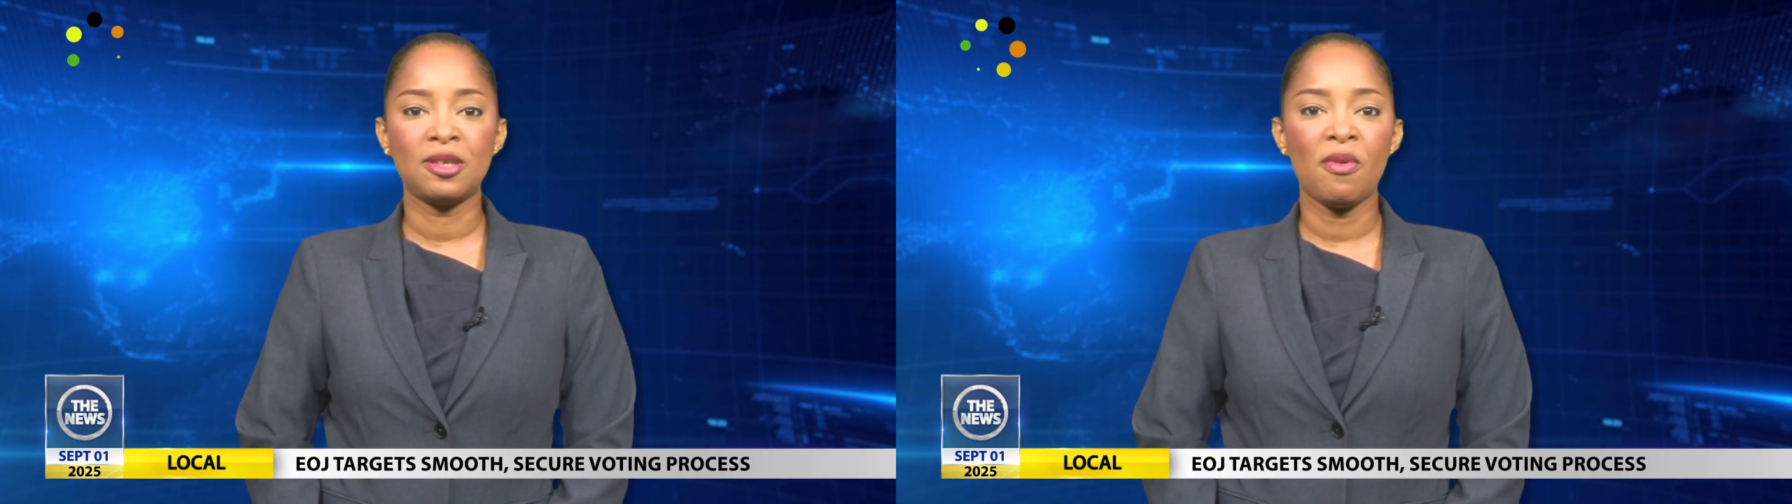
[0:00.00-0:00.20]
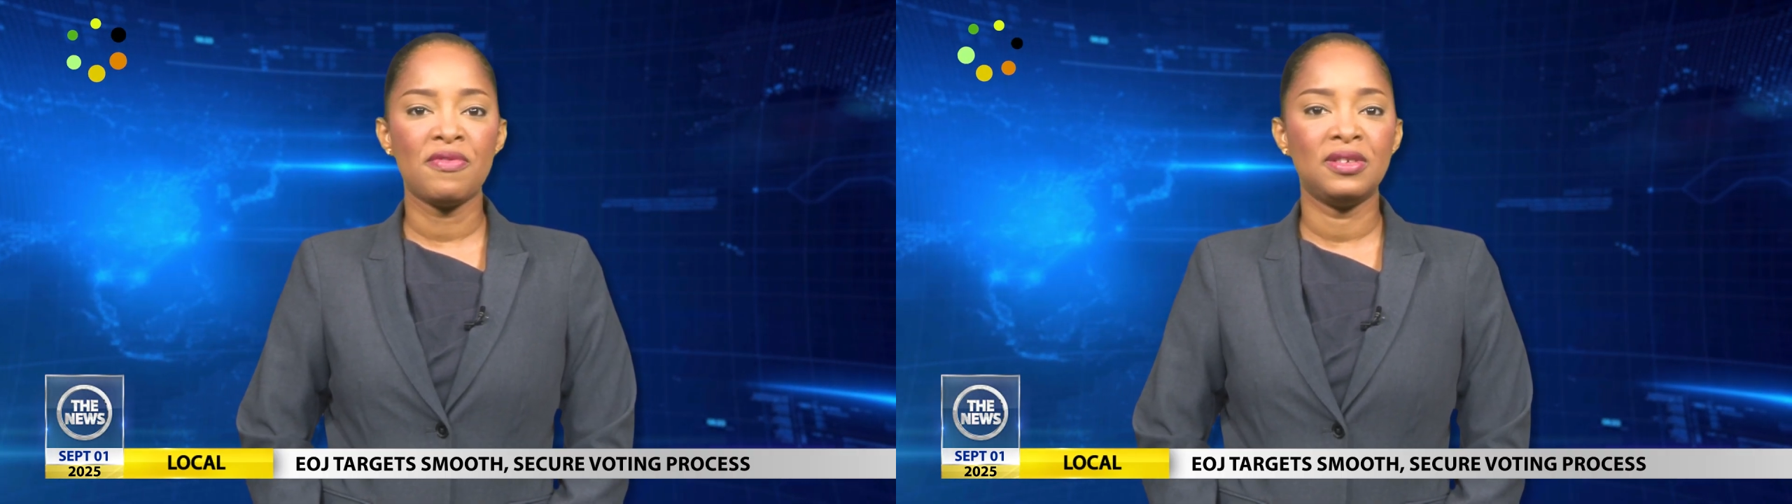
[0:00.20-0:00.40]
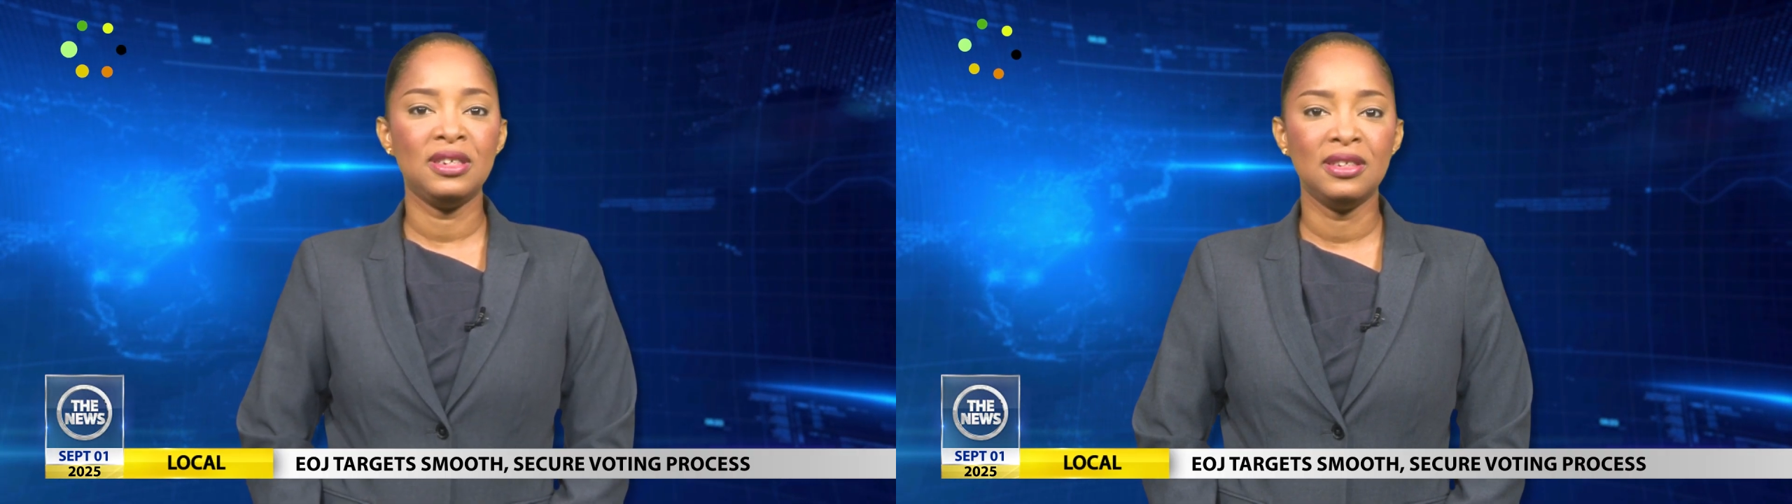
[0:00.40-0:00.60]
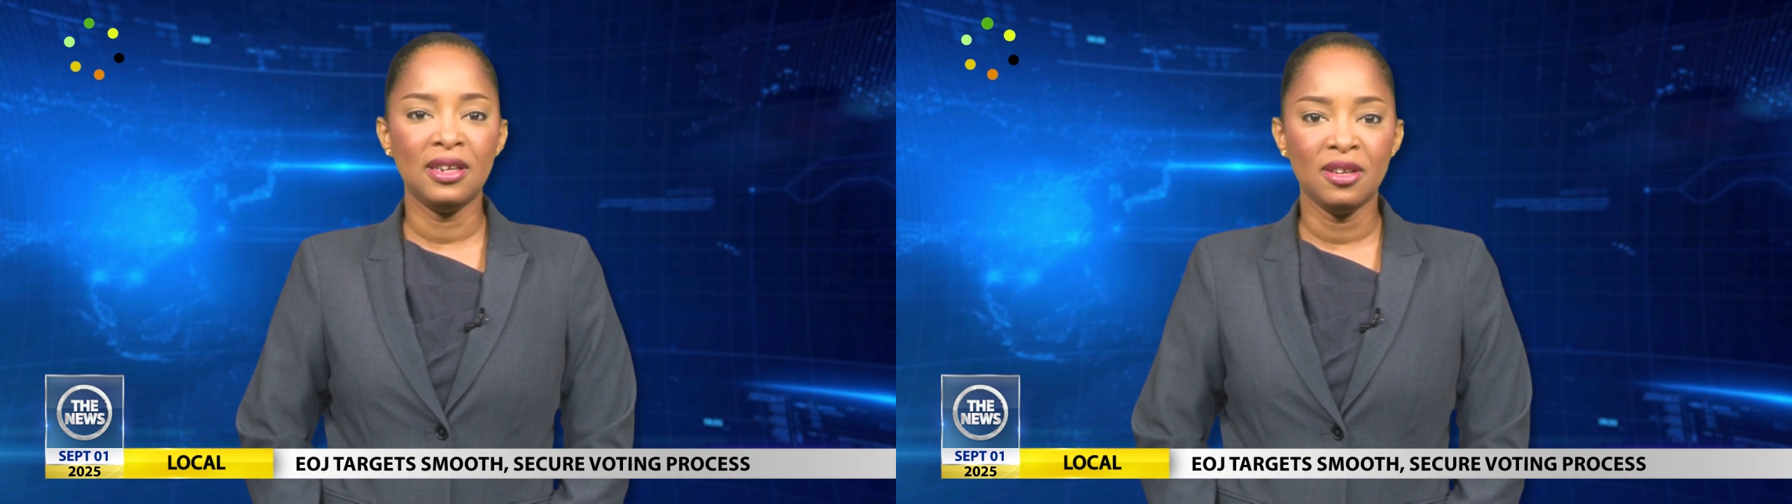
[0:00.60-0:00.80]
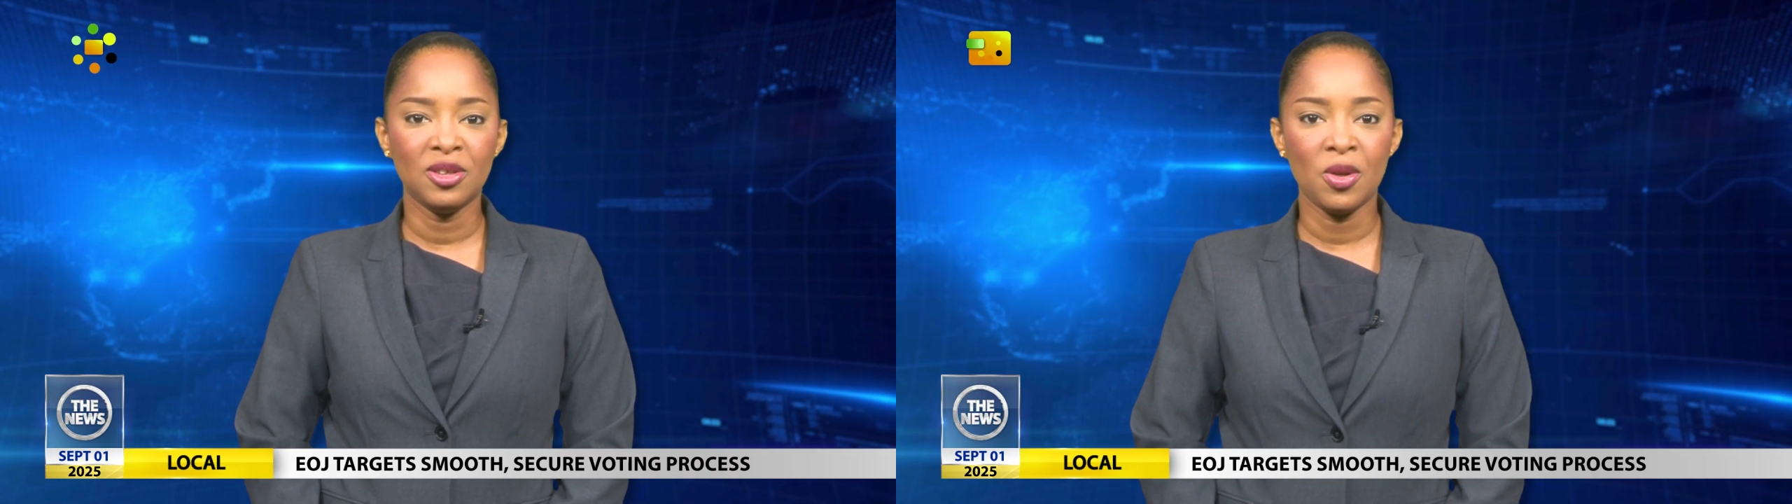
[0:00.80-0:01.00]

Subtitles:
some of the details